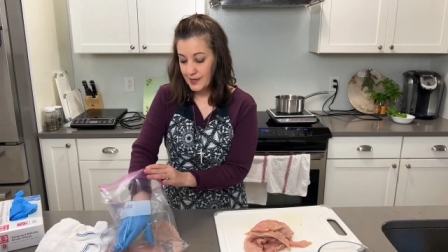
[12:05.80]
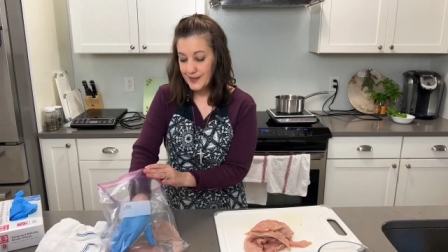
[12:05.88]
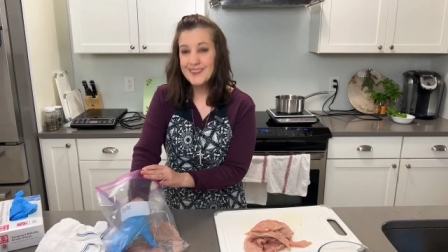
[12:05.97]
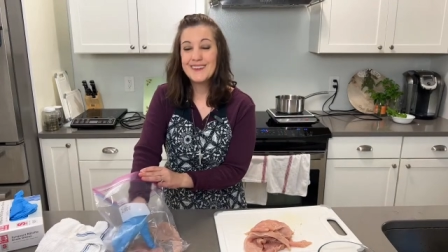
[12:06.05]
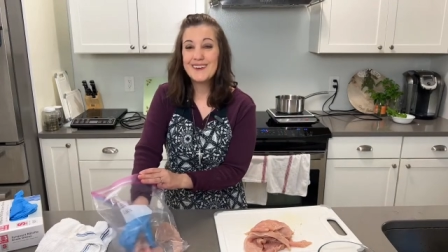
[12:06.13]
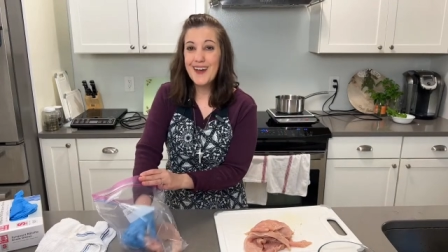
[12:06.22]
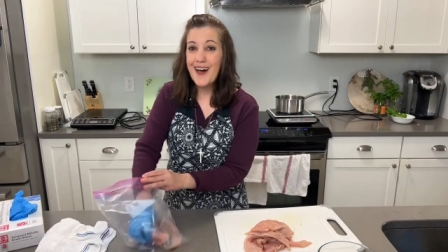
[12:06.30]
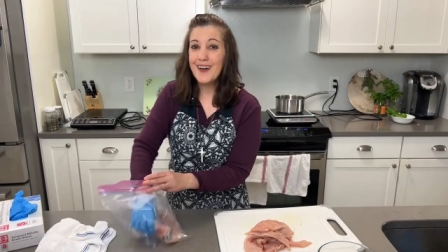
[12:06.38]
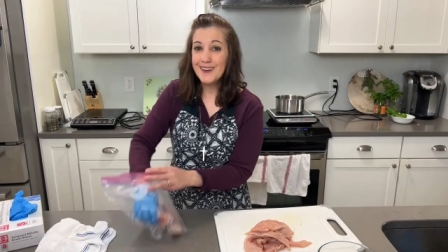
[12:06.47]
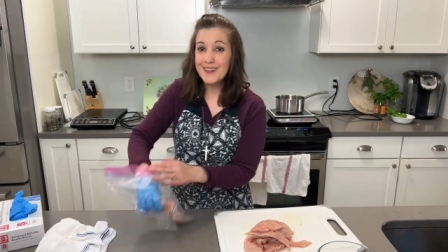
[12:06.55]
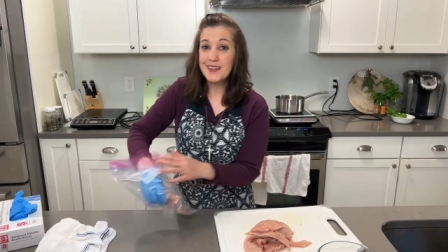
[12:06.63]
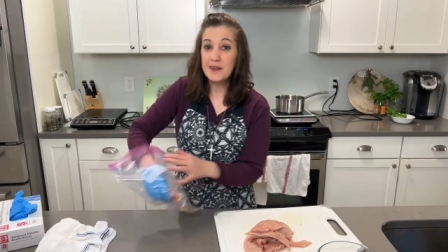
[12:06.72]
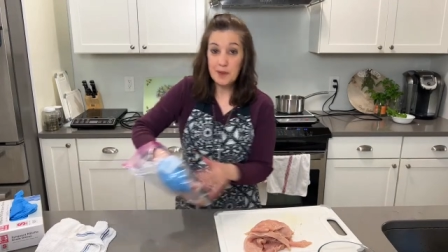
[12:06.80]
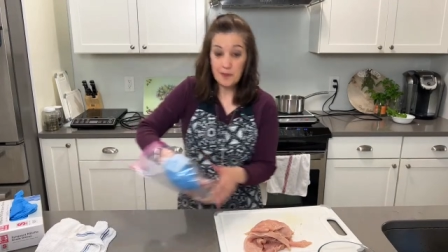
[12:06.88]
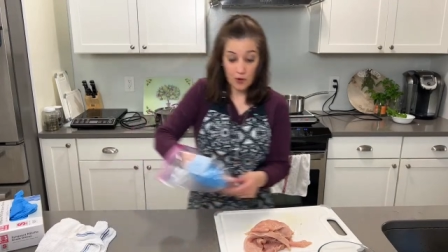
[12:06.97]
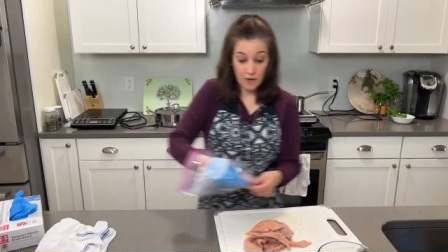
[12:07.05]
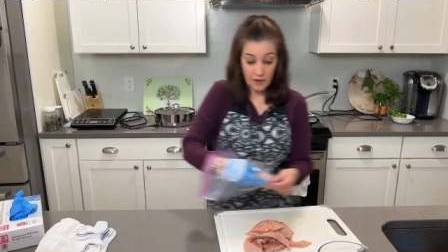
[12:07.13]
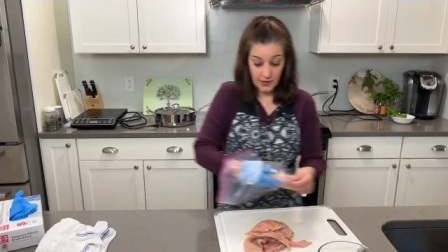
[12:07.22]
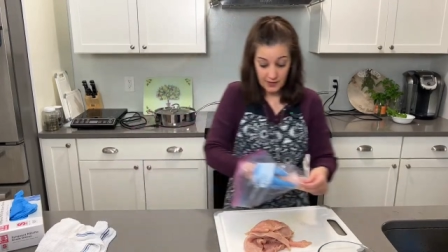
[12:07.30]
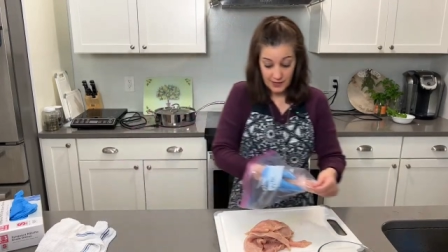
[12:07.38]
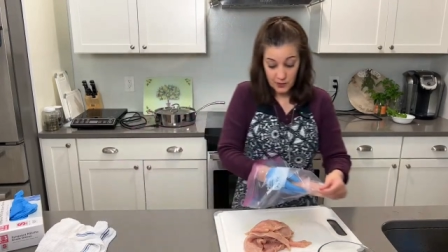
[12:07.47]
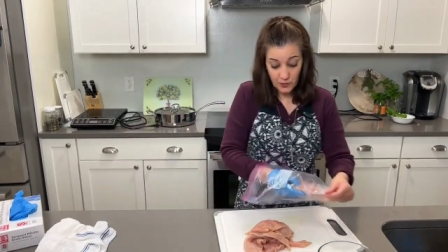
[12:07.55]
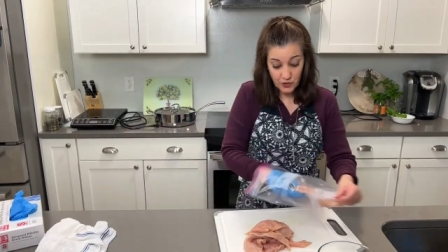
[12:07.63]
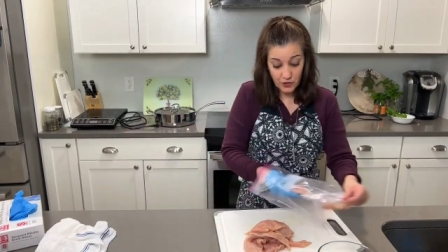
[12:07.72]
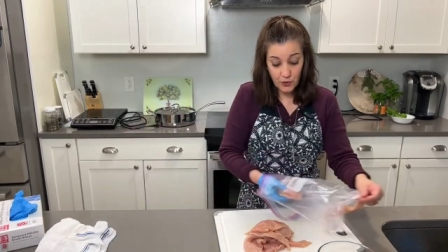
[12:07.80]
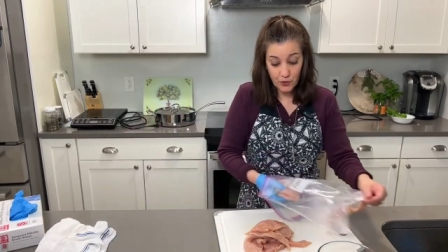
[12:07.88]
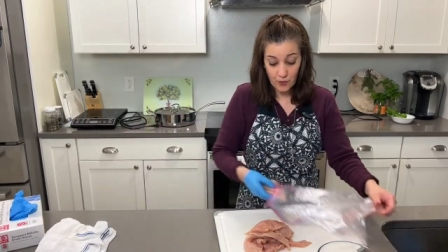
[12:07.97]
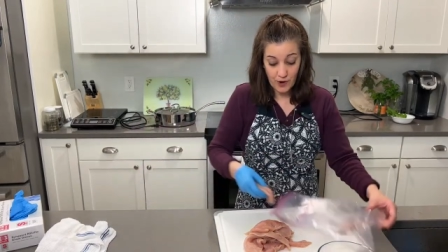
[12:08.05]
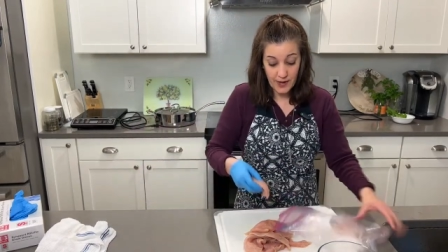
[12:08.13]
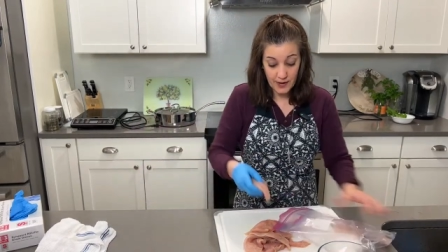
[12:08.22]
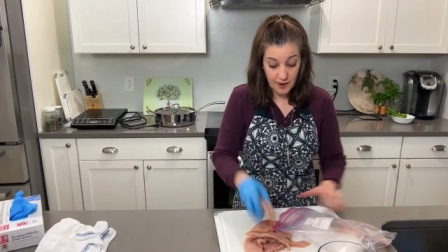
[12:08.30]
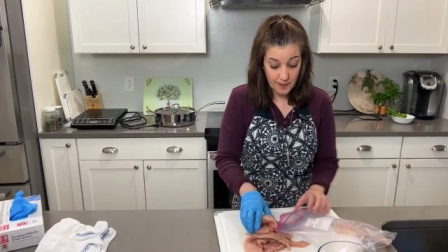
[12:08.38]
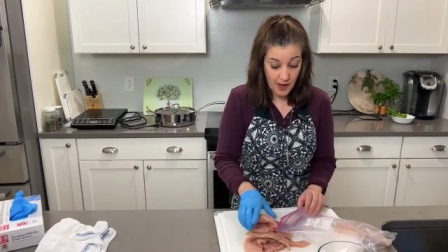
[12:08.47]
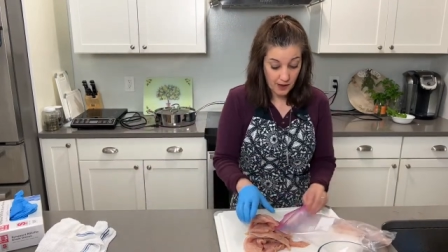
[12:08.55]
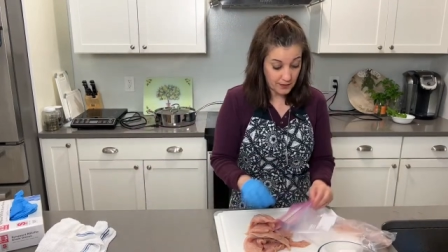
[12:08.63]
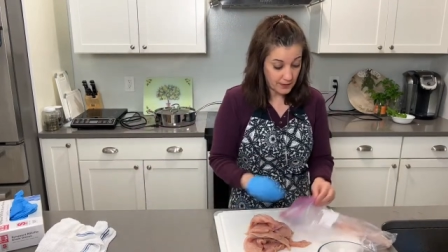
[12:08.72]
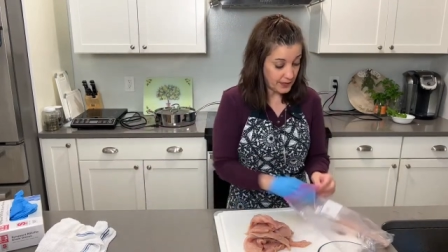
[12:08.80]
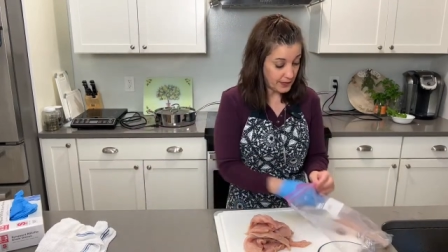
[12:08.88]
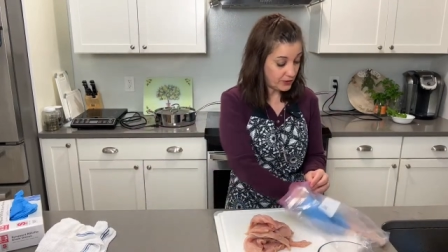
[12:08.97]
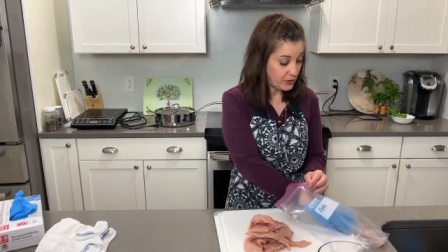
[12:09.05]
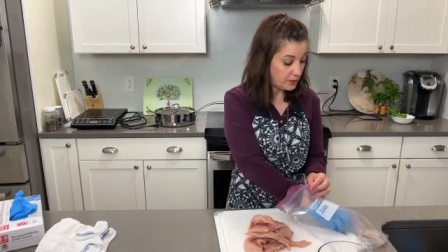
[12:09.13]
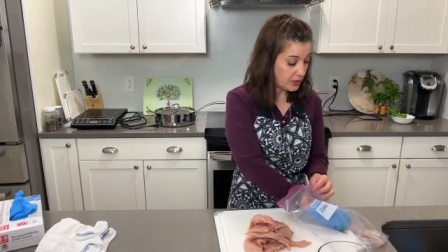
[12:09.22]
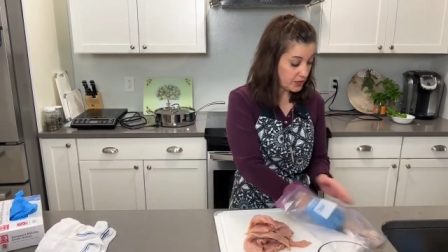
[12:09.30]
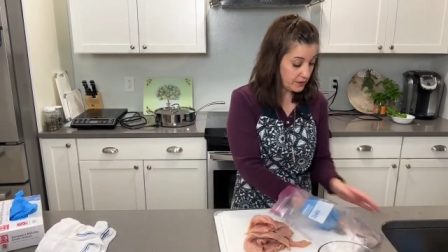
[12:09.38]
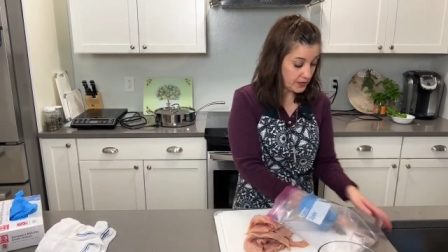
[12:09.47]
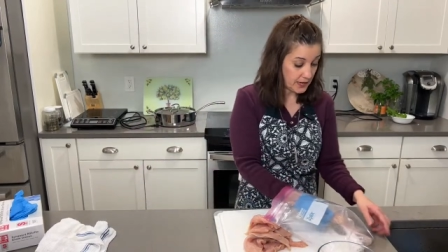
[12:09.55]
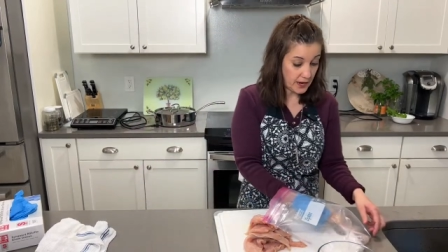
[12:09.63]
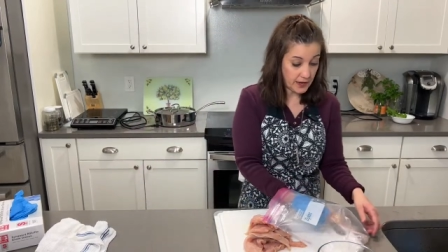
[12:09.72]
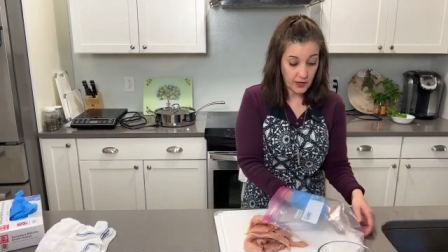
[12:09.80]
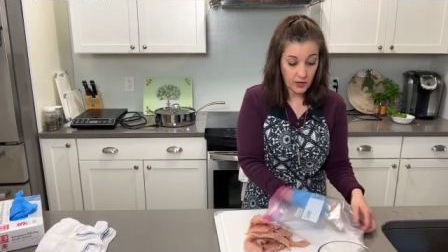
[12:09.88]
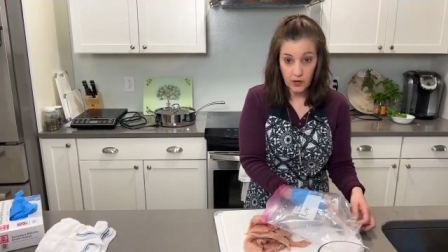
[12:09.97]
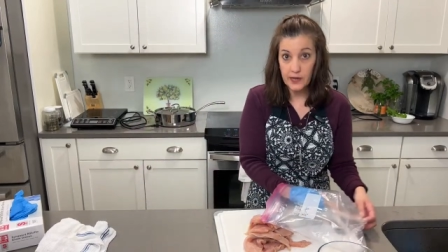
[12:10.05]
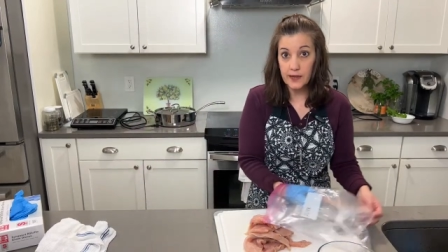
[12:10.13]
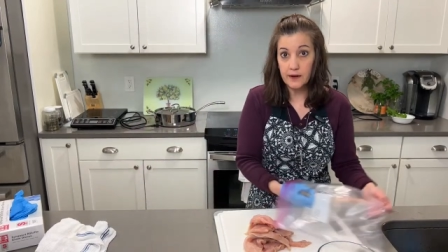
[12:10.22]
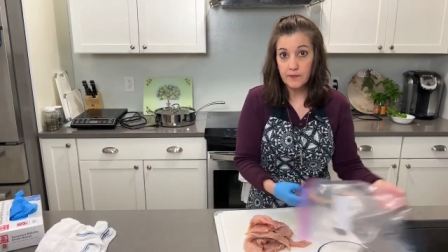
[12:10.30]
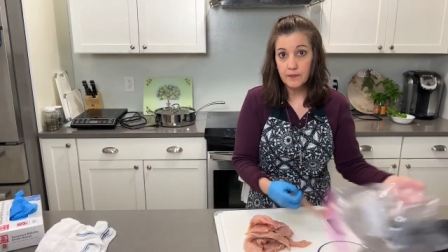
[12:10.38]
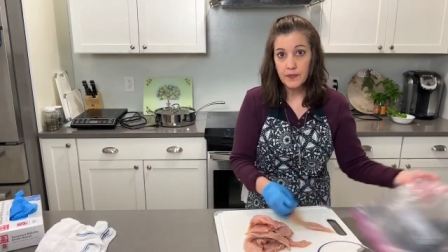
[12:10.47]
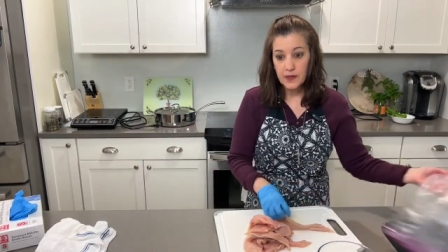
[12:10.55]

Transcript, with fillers: does not need to be perfect. And that's what's so great about like so much of Italian cooking.